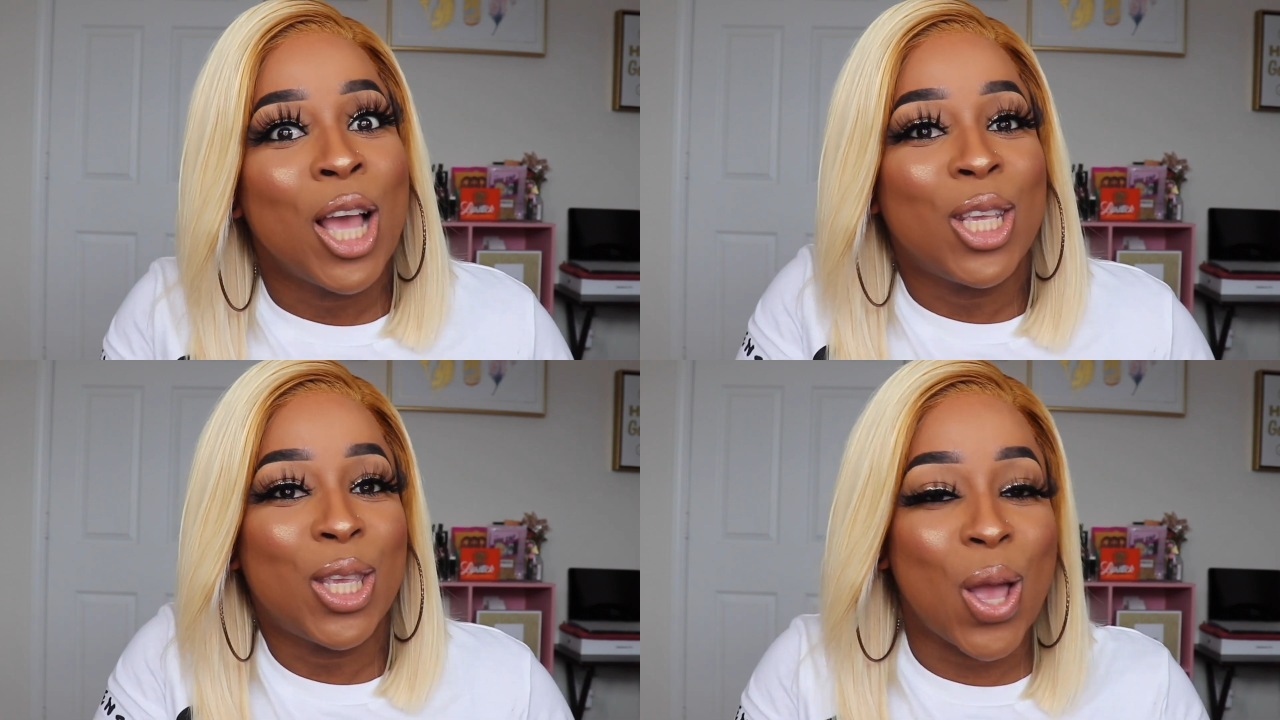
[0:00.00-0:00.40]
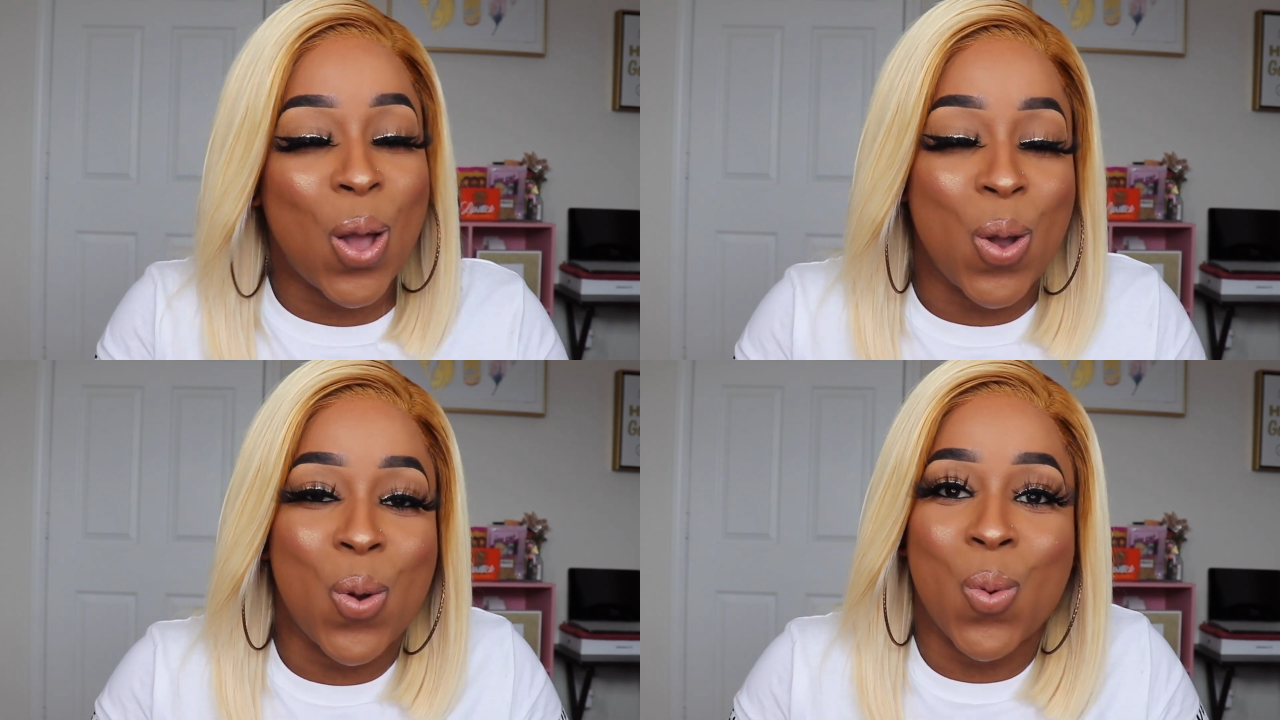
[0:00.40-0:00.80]

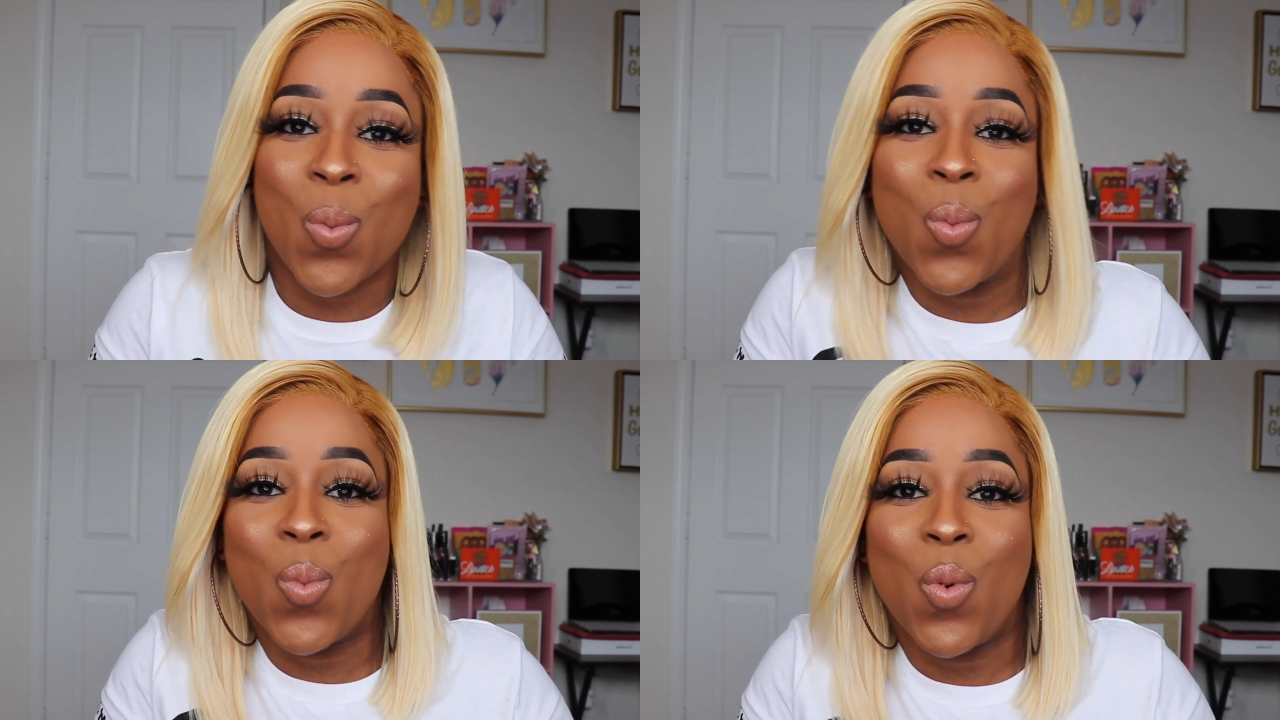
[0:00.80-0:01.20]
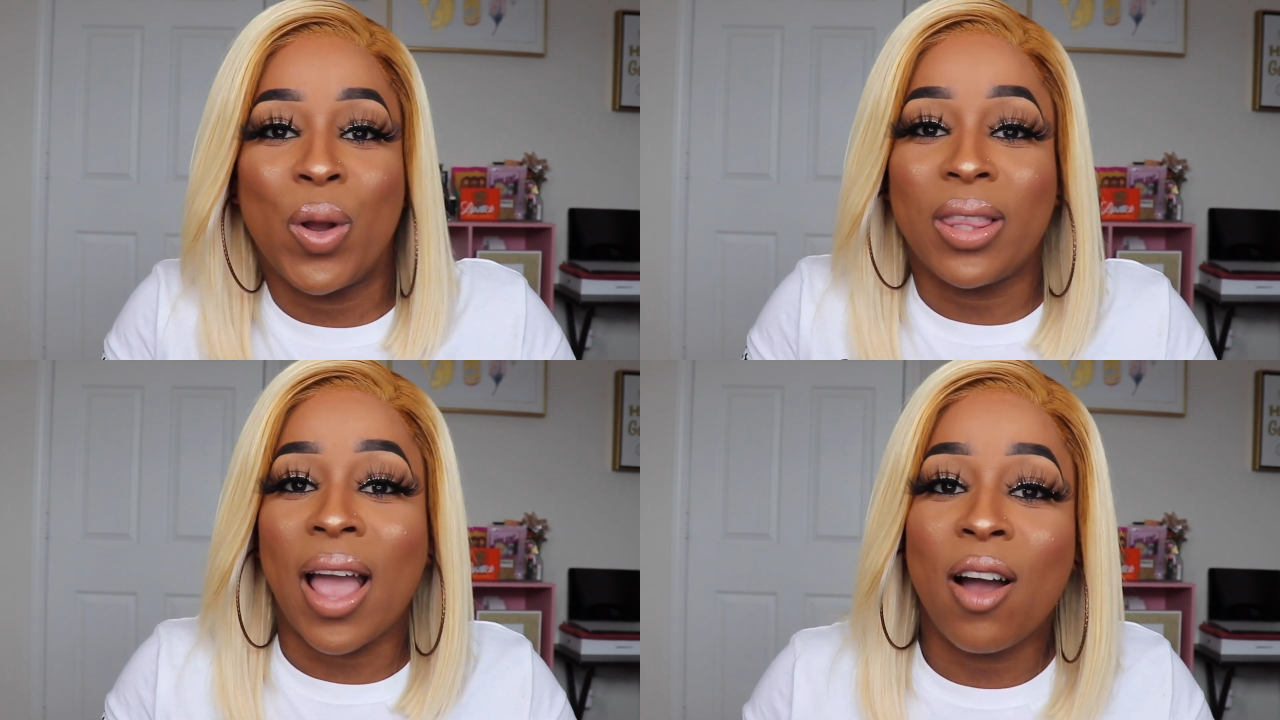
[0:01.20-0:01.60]
So
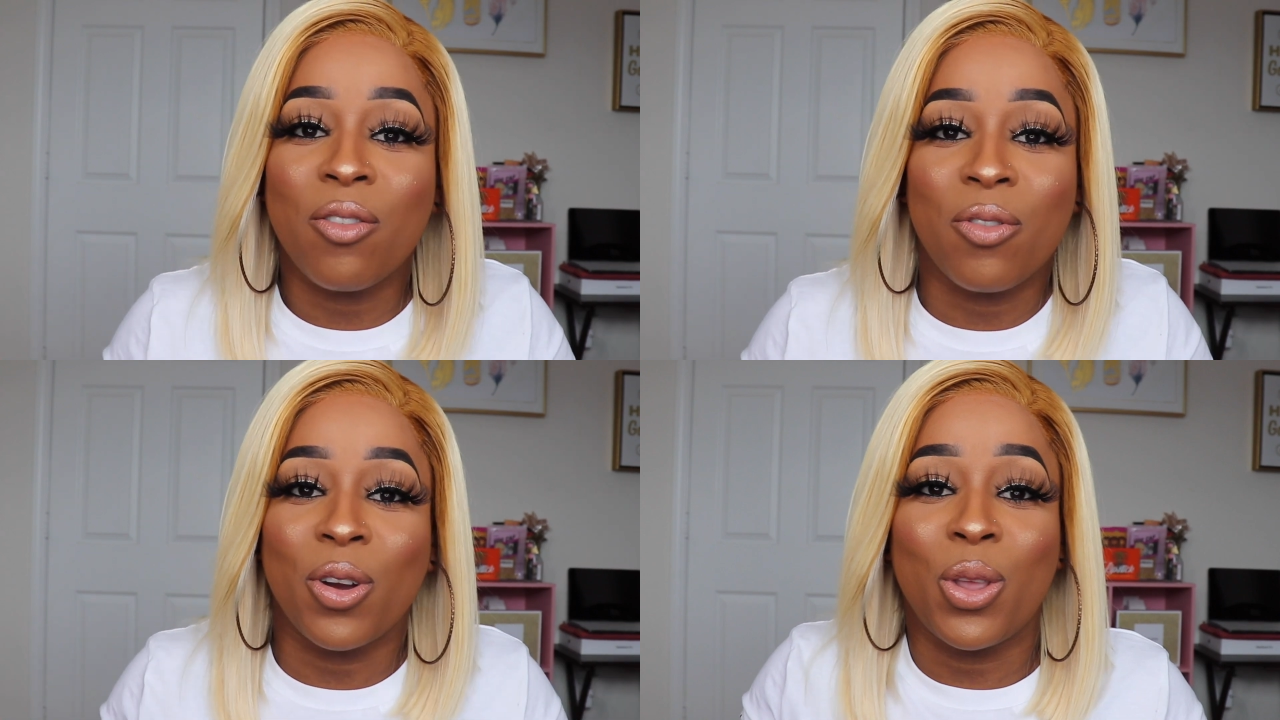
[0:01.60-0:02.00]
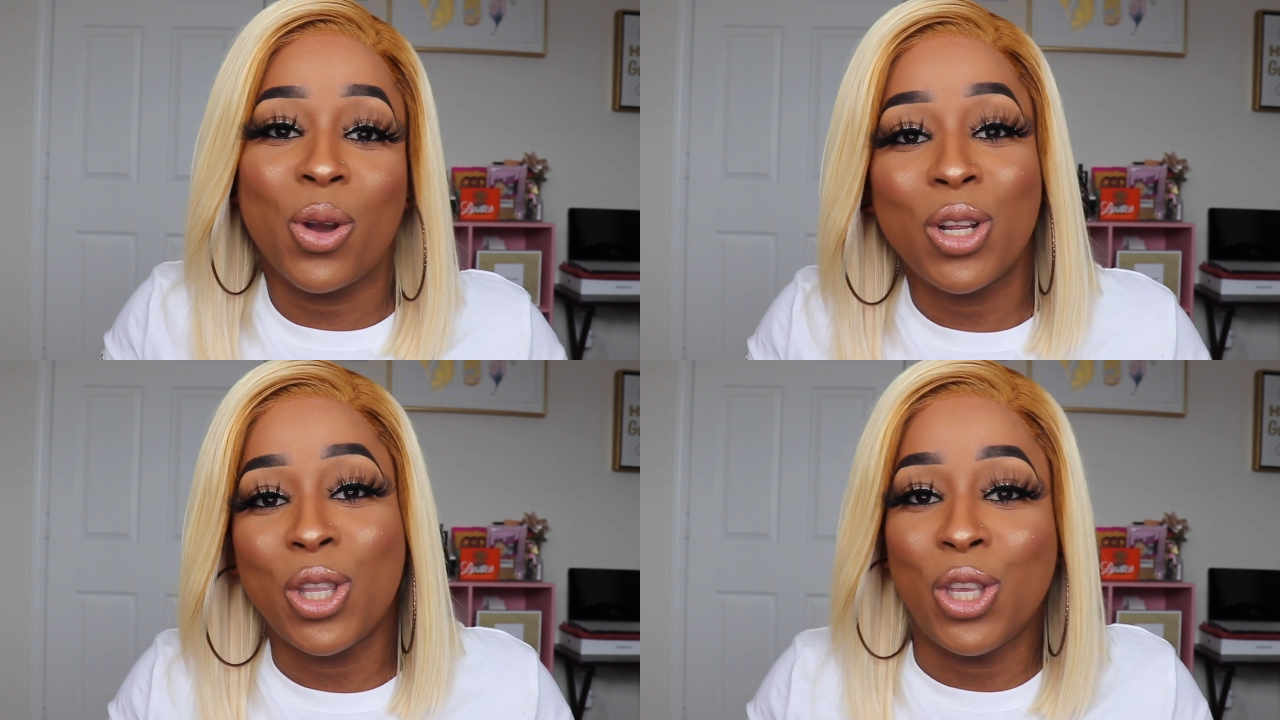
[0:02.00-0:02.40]
without
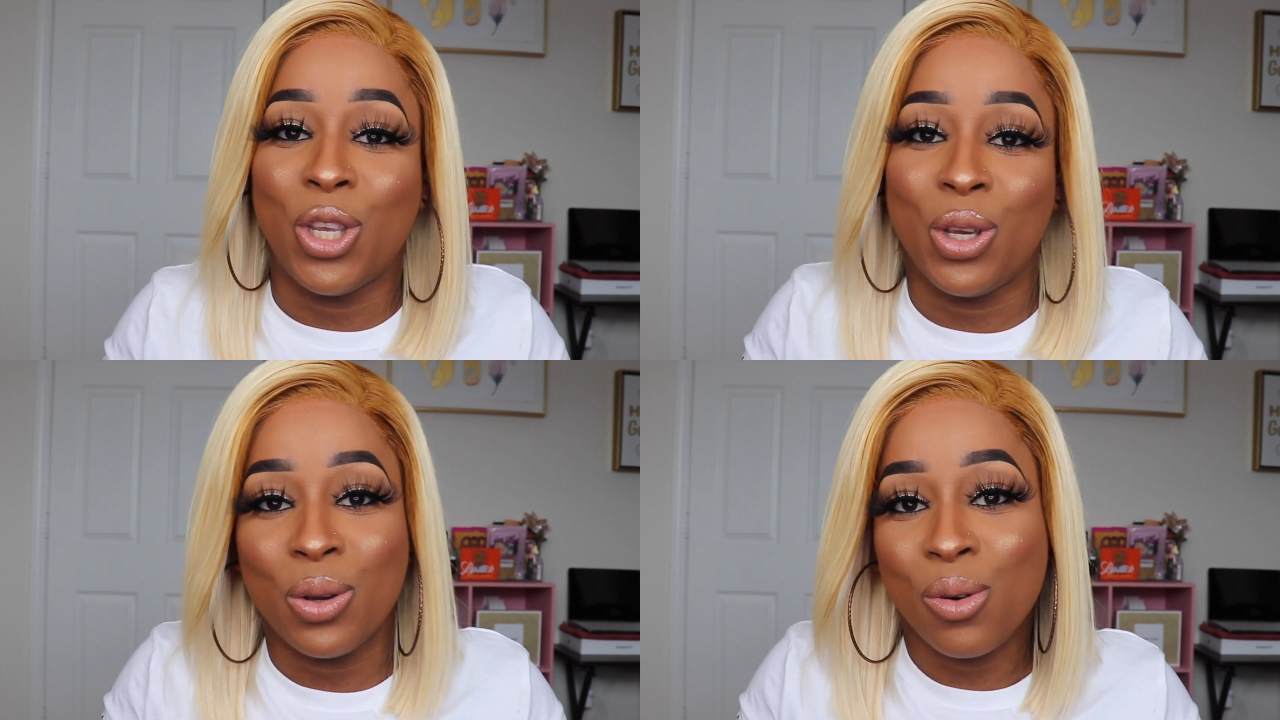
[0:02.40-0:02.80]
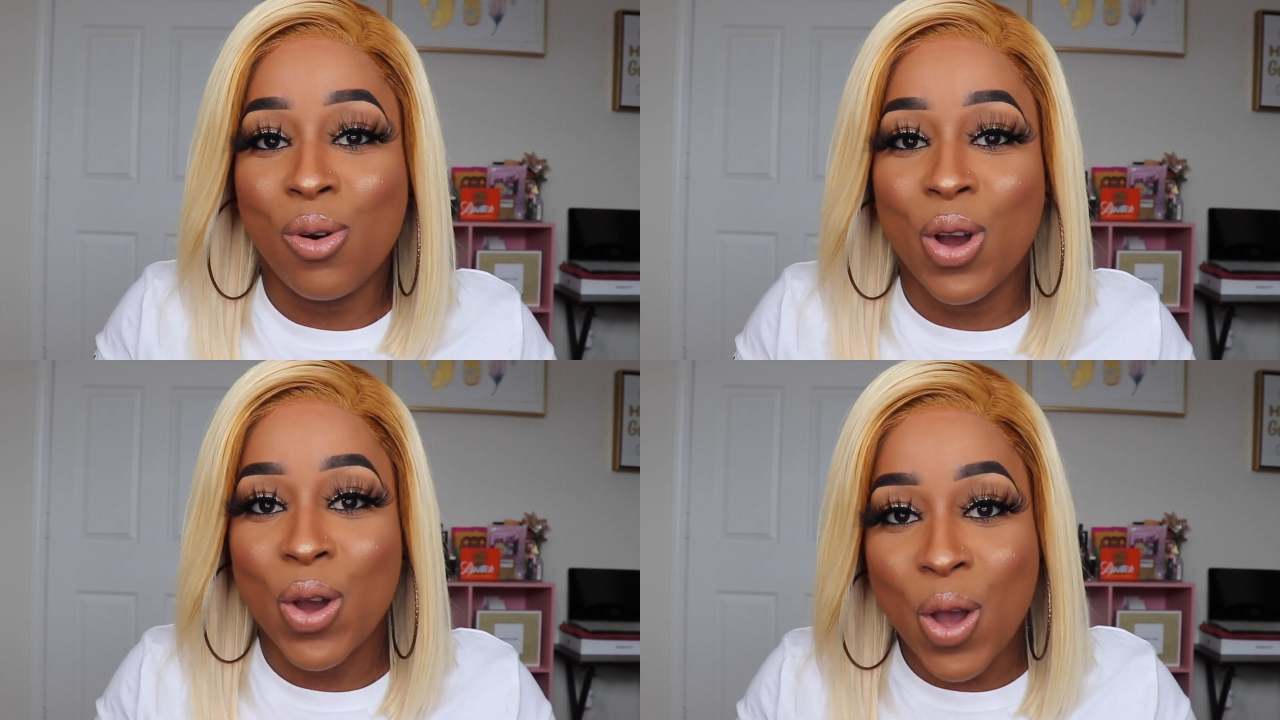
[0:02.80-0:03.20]
further ado,